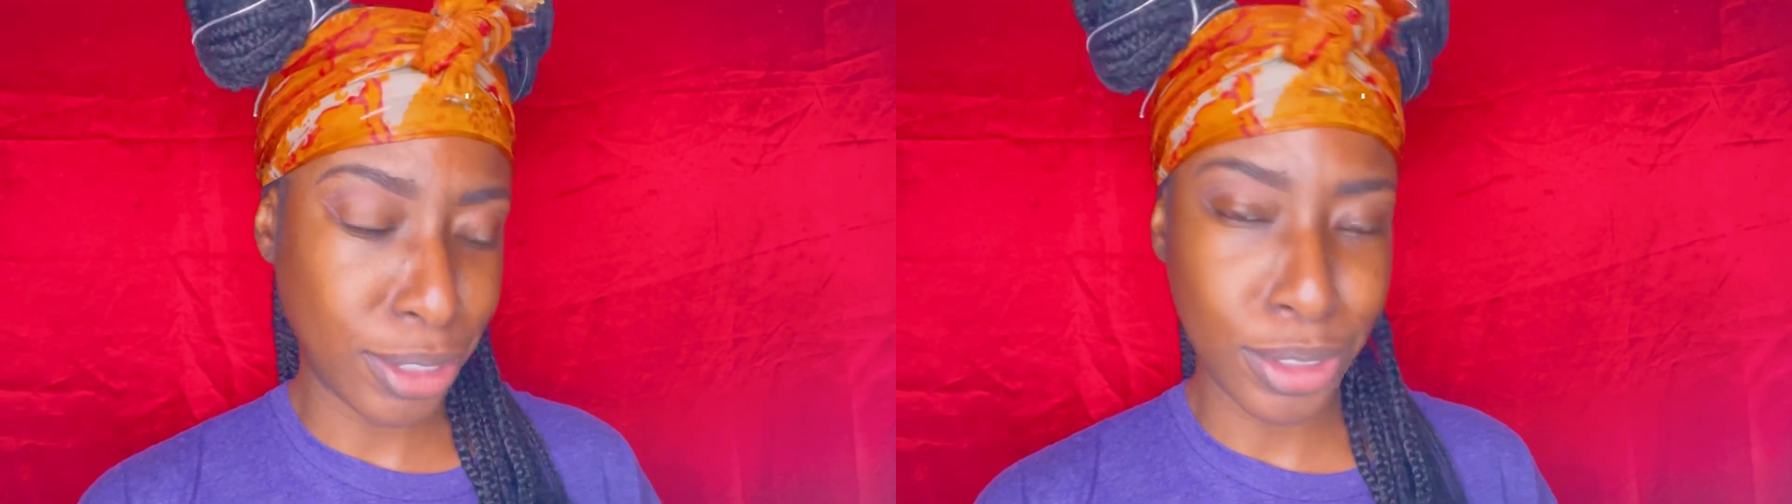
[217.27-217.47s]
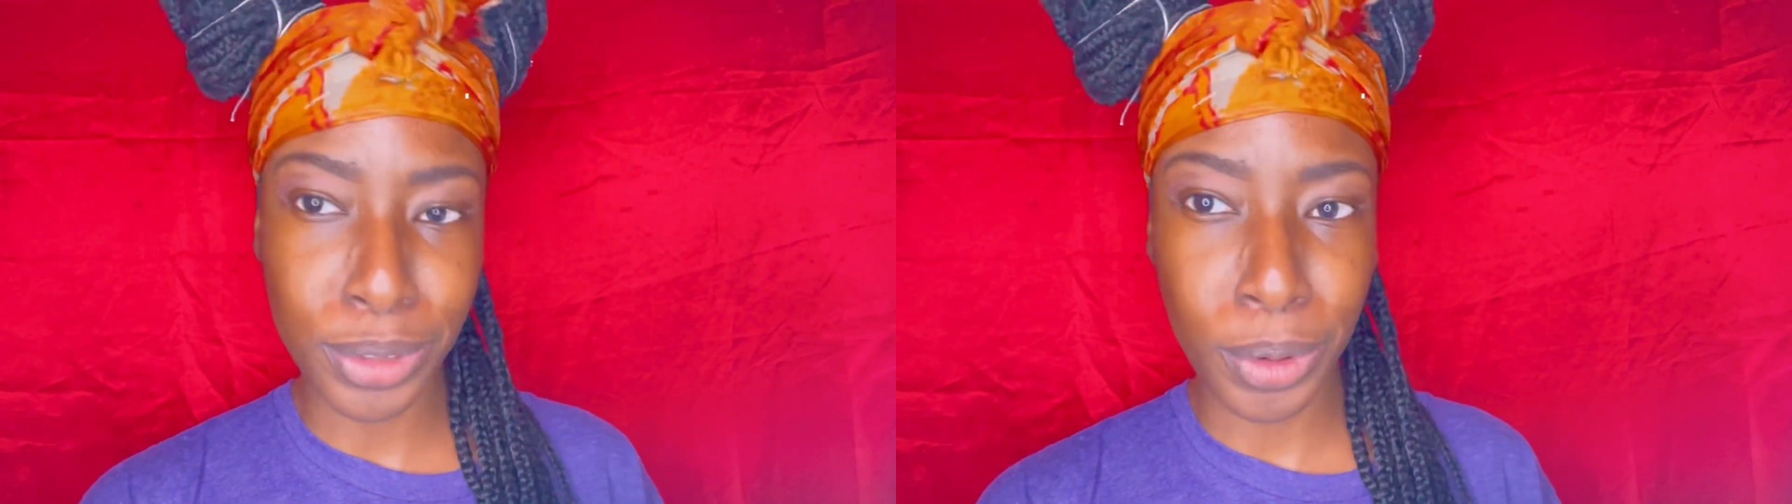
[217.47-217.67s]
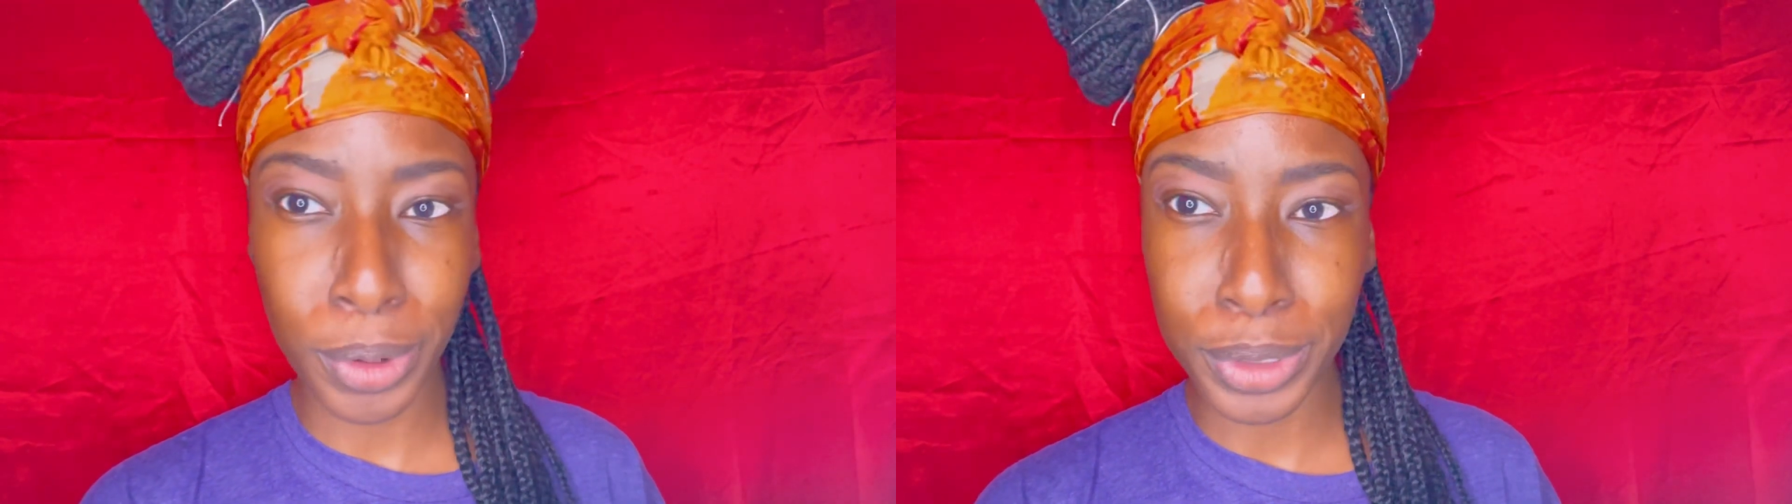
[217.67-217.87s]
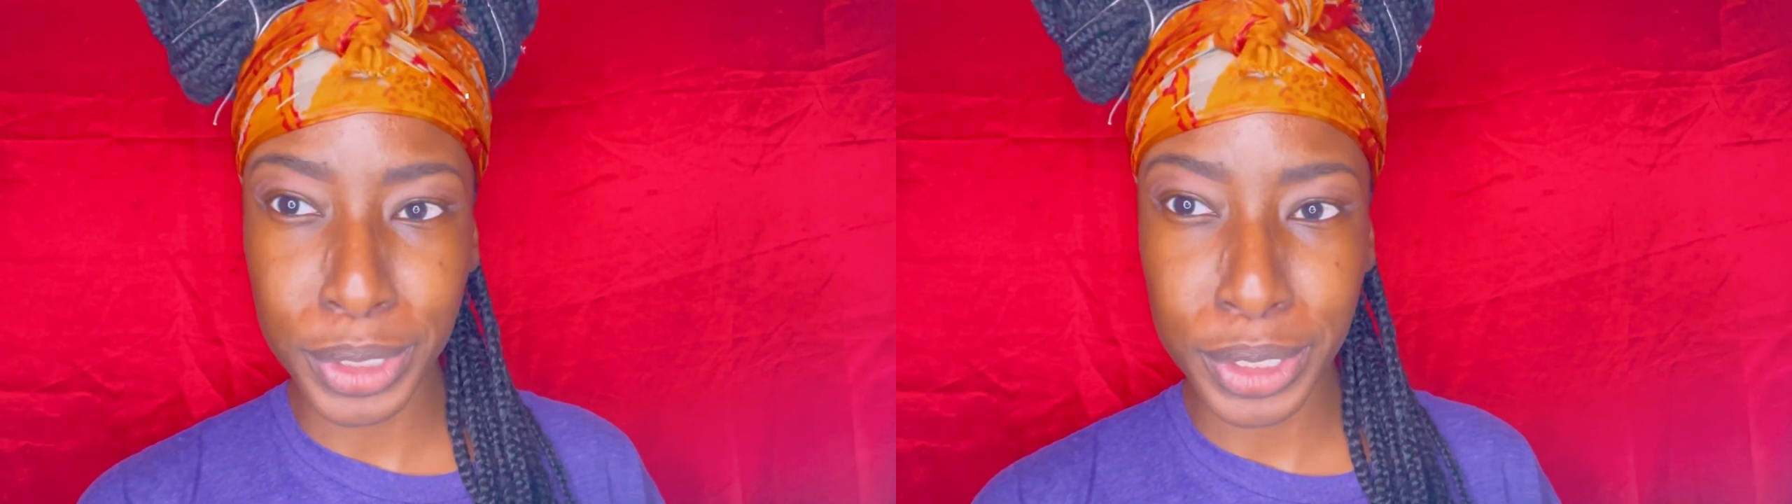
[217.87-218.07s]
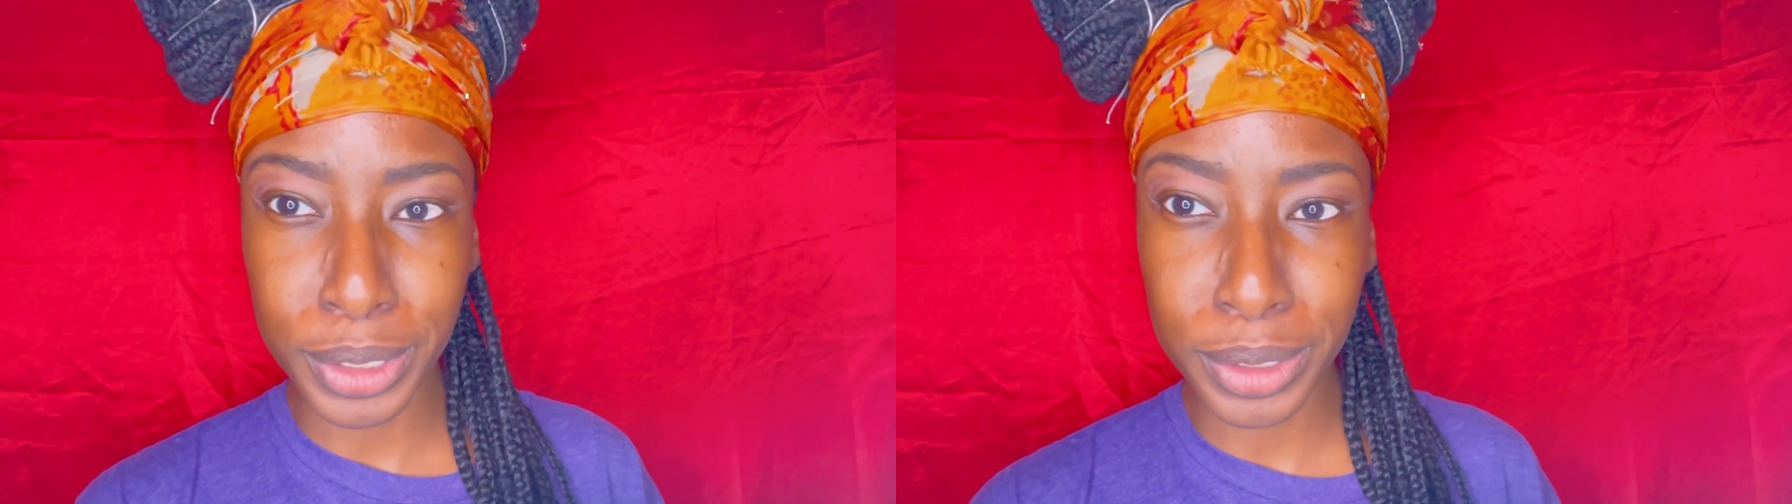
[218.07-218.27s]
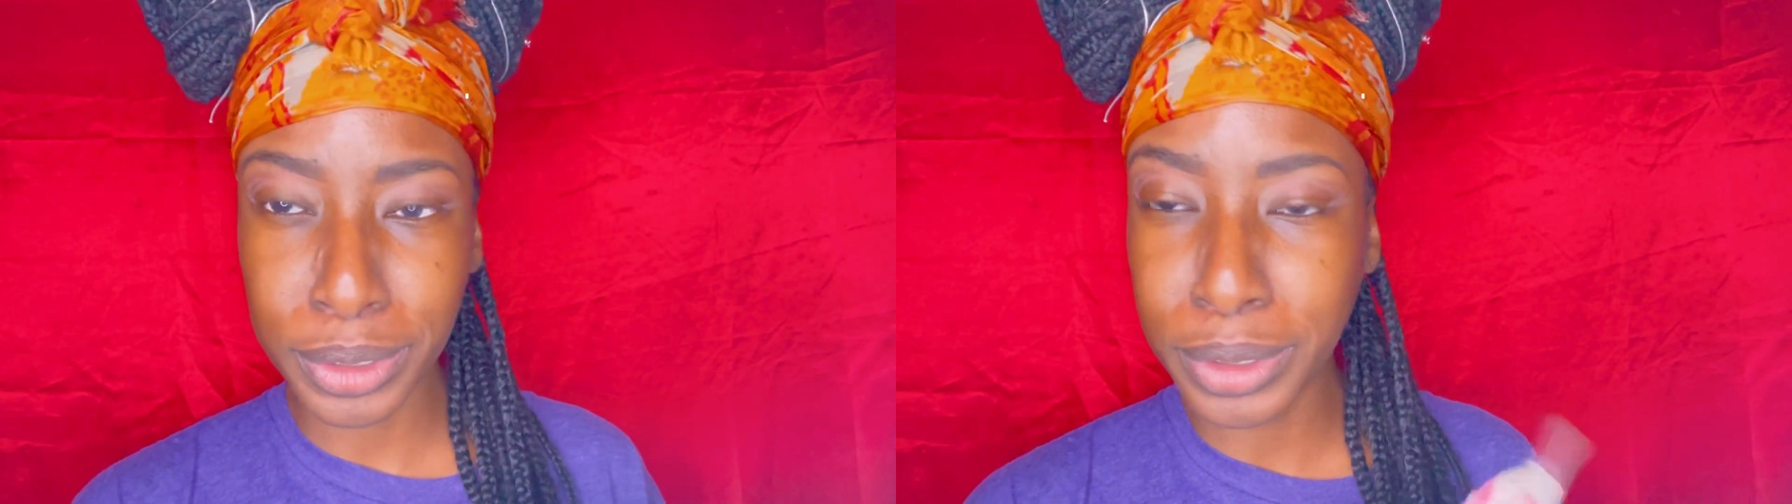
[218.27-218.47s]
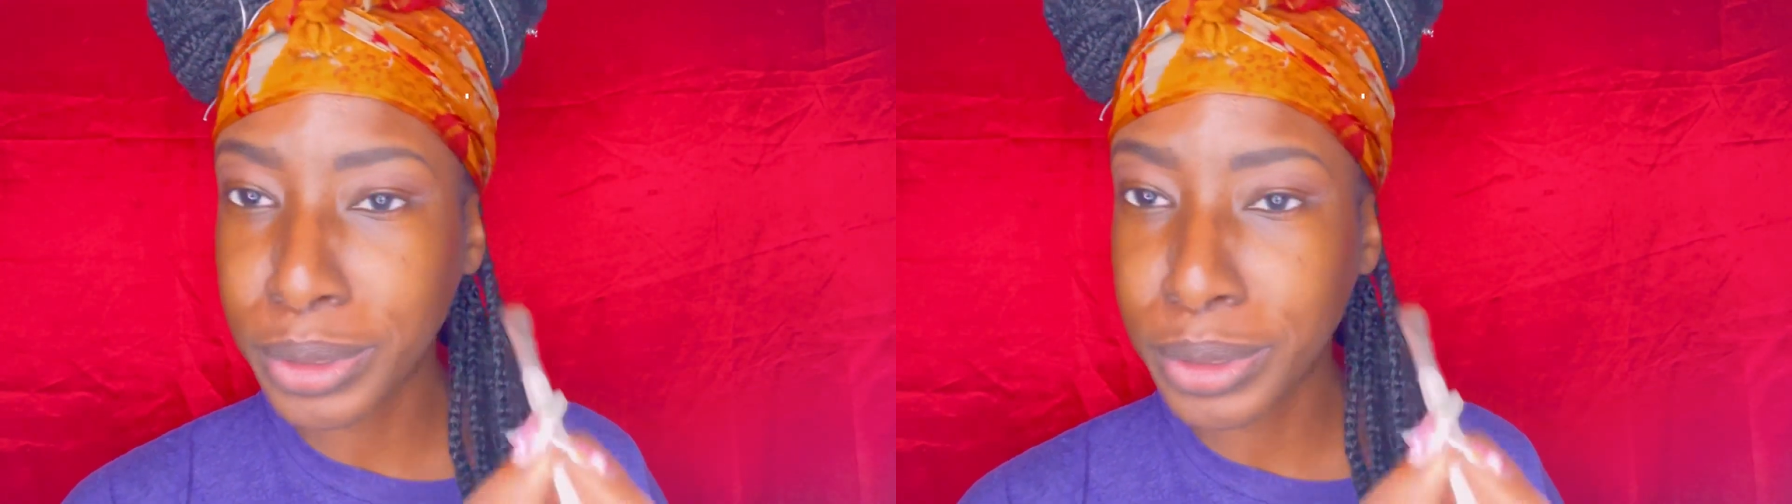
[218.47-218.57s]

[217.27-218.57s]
She's gorgeous.